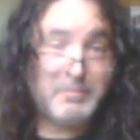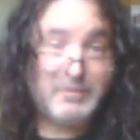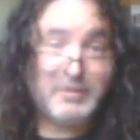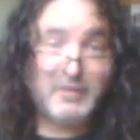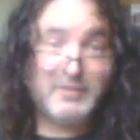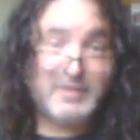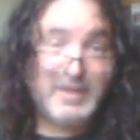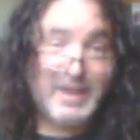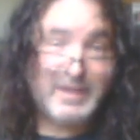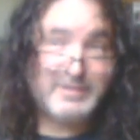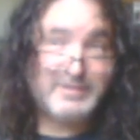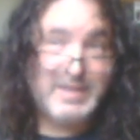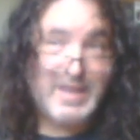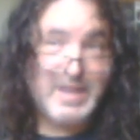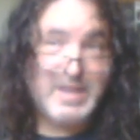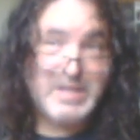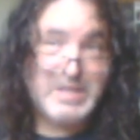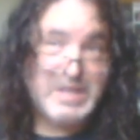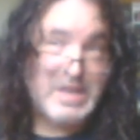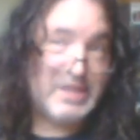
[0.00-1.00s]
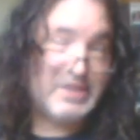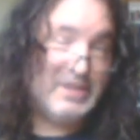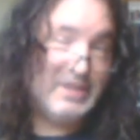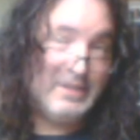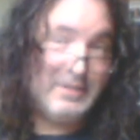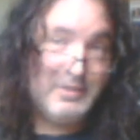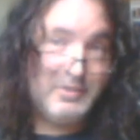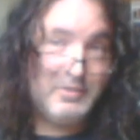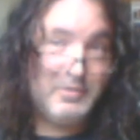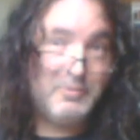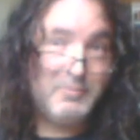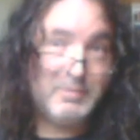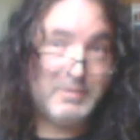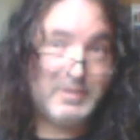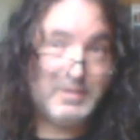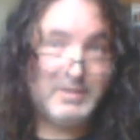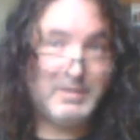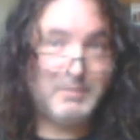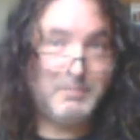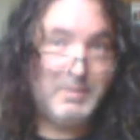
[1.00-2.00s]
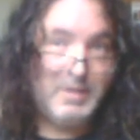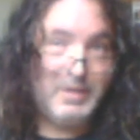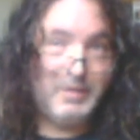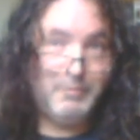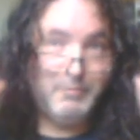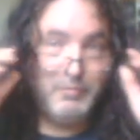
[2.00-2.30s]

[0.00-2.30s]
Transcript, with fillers: actually had nothing to do with the Dominion War.